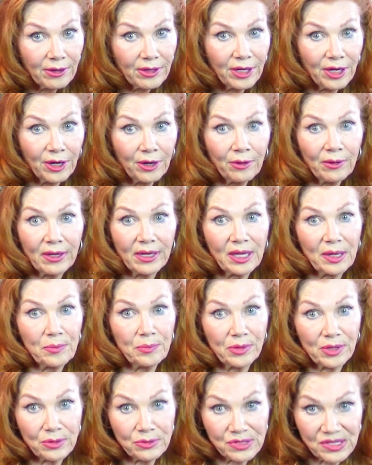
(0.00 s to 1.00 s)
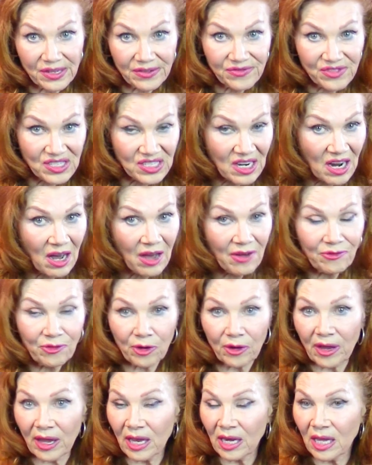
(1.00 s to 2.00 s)
you know, any abusive stuff
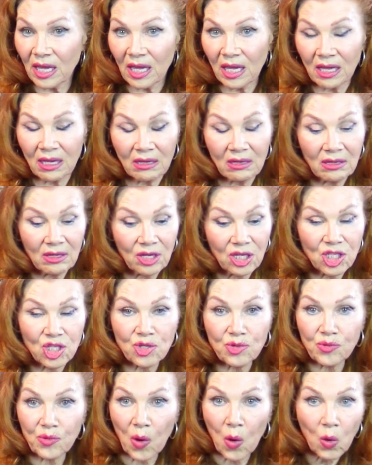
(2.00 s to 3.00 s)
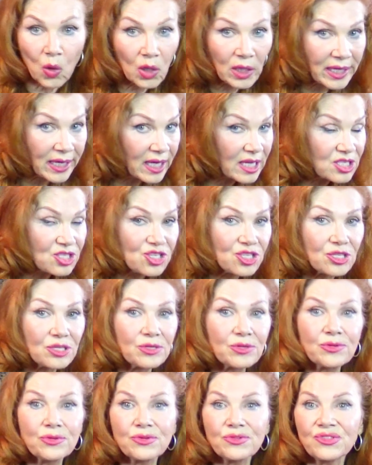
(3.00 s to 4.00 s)
or any controlling
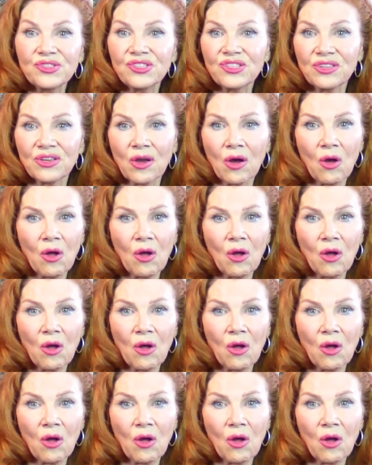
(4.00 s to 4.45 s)
issues,